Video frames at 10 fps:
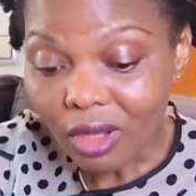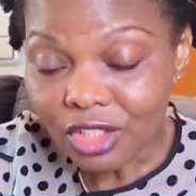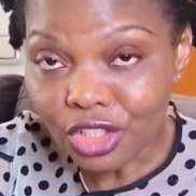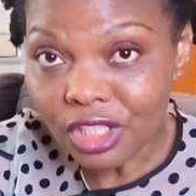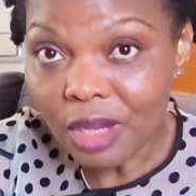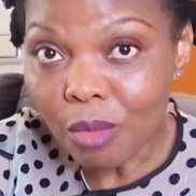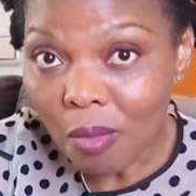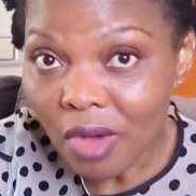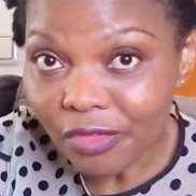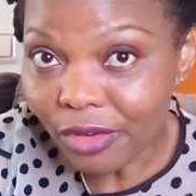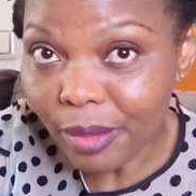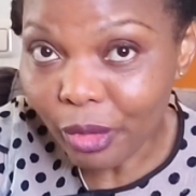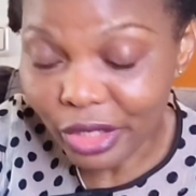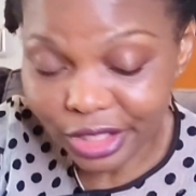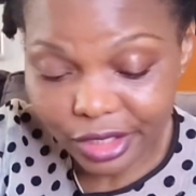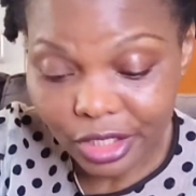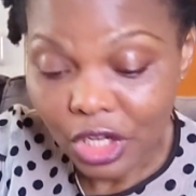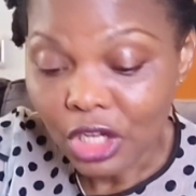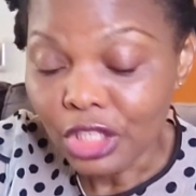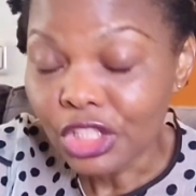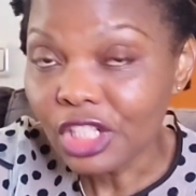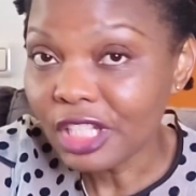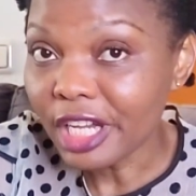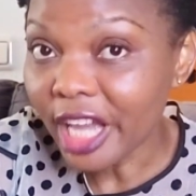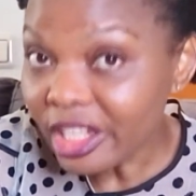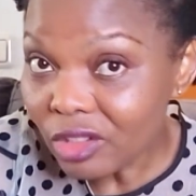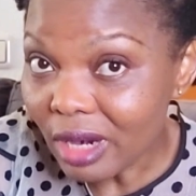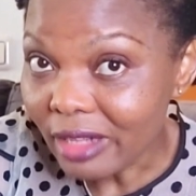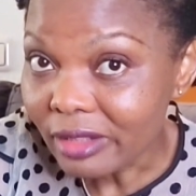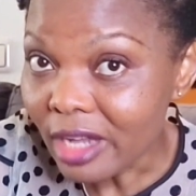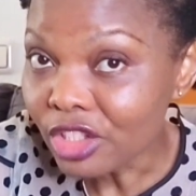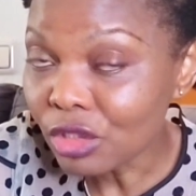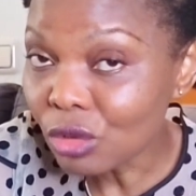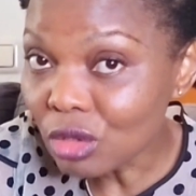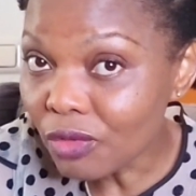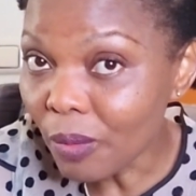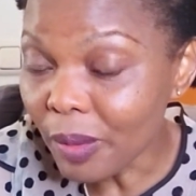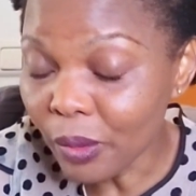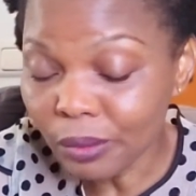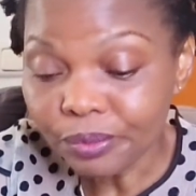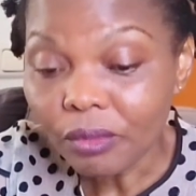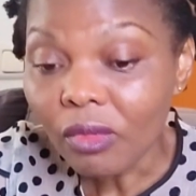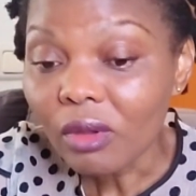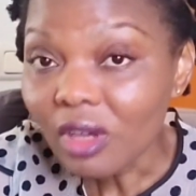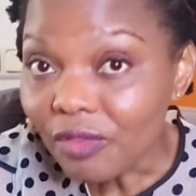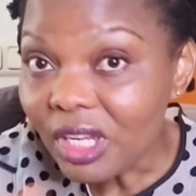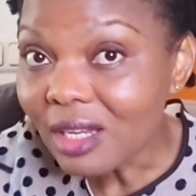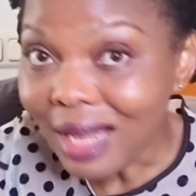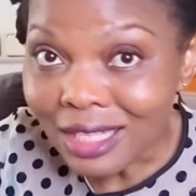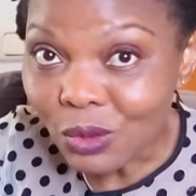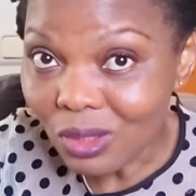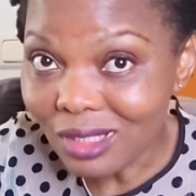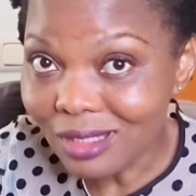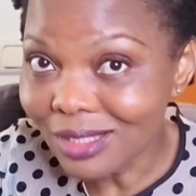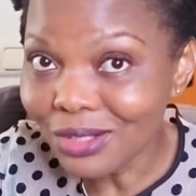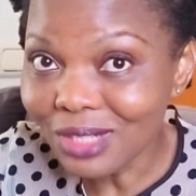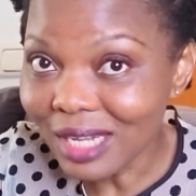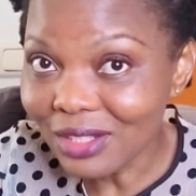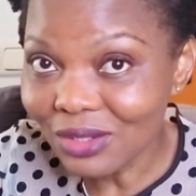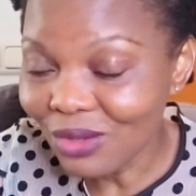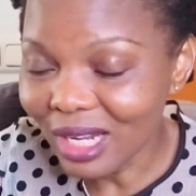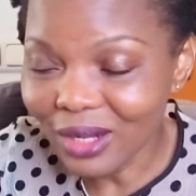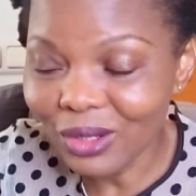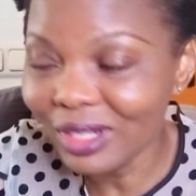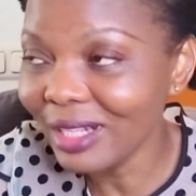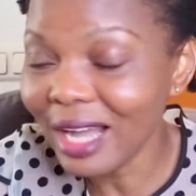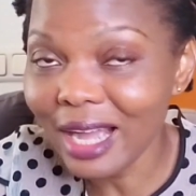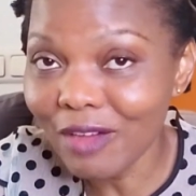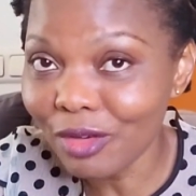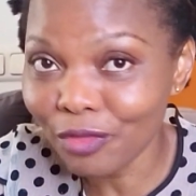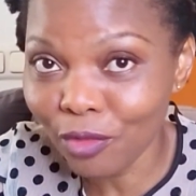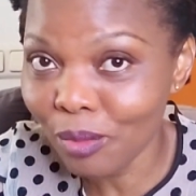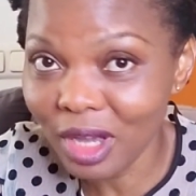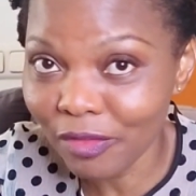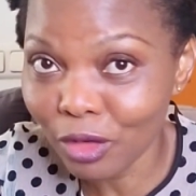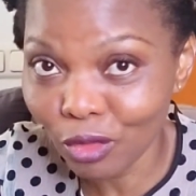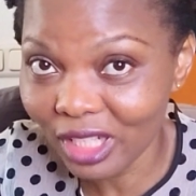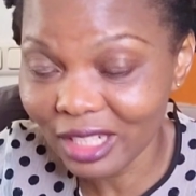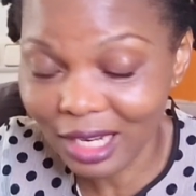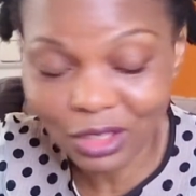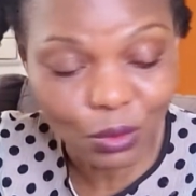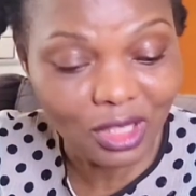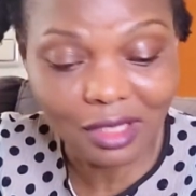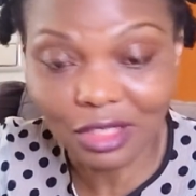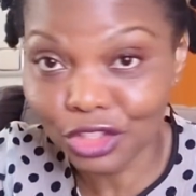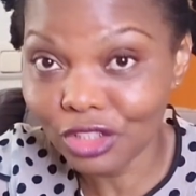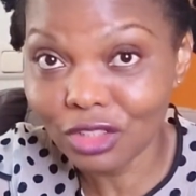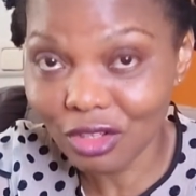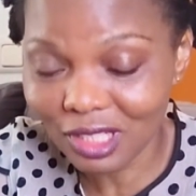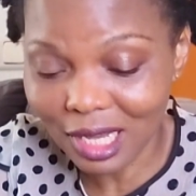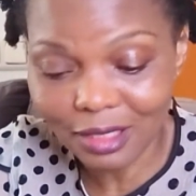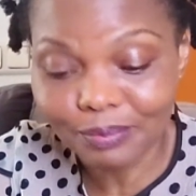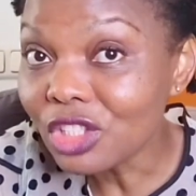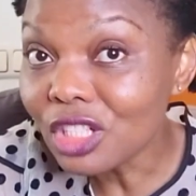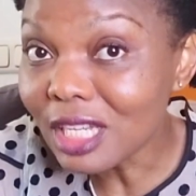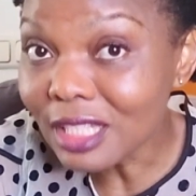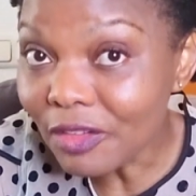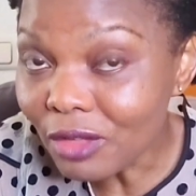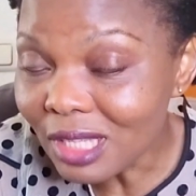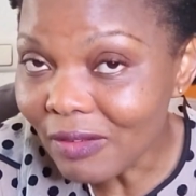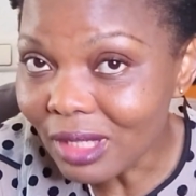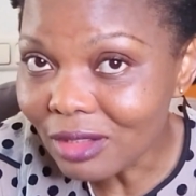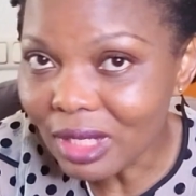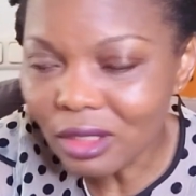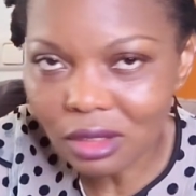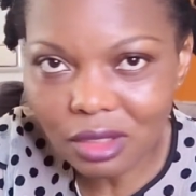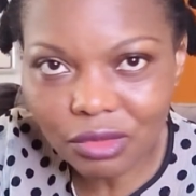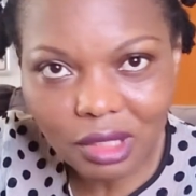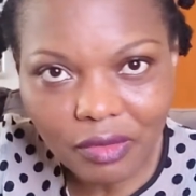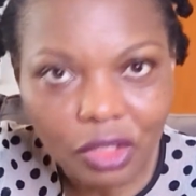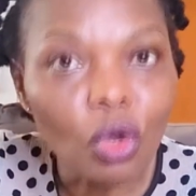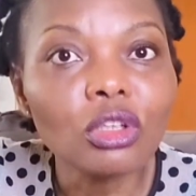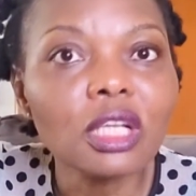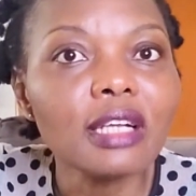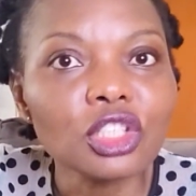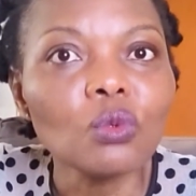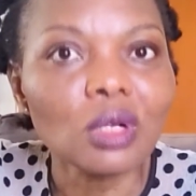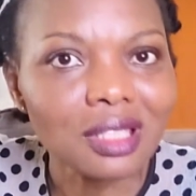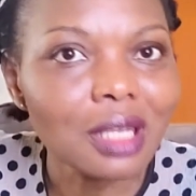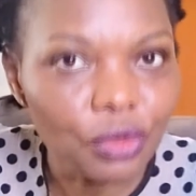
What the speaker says: She's a mom of 3 boys. She's a caterer. Yeah, she cooks for people. Even in large quantities. You guys know how I have a phobia for cooking in large quantities. She does that. She's a civil servant, right? A civil servant. Or yeah, she works in an